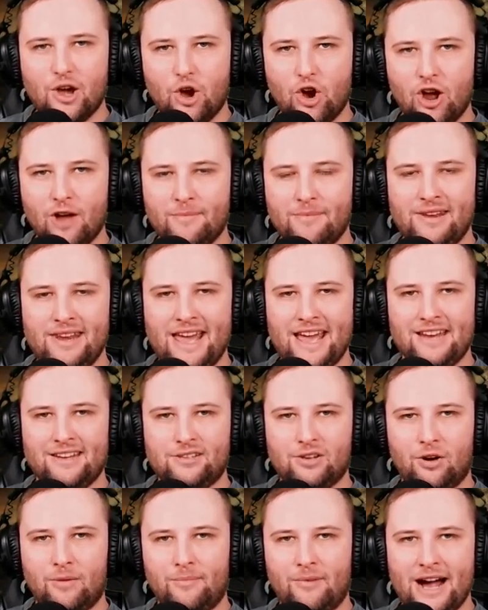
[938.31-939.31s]
Herman
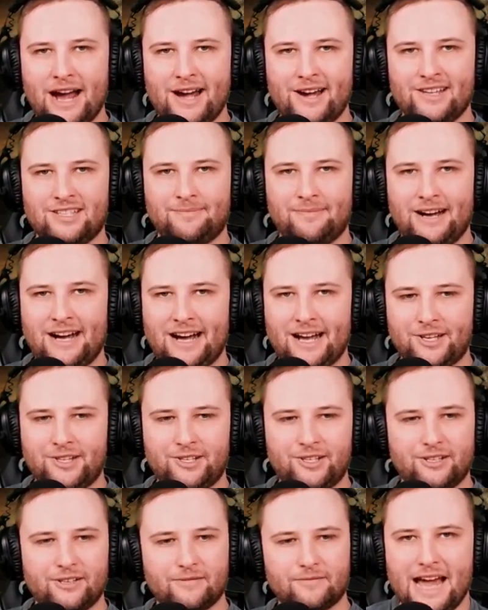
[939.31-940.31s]
and Tamiris
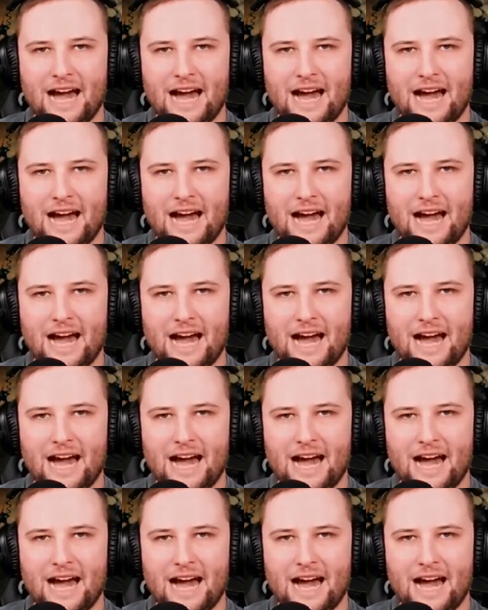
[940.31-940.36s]
march.